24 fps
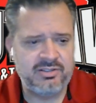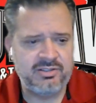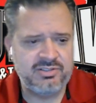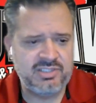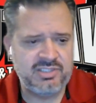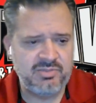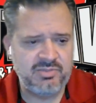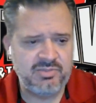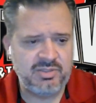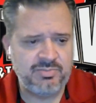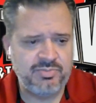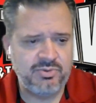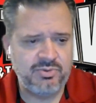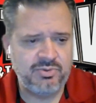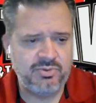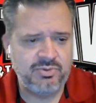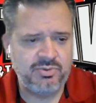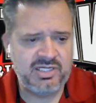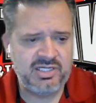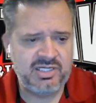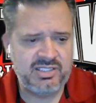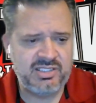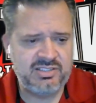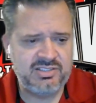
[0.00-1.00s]
so I'm going to pull
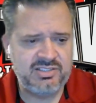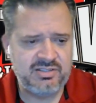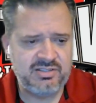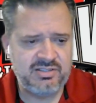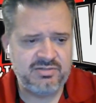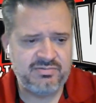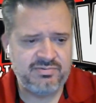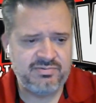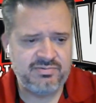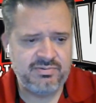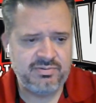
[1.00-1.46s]
myself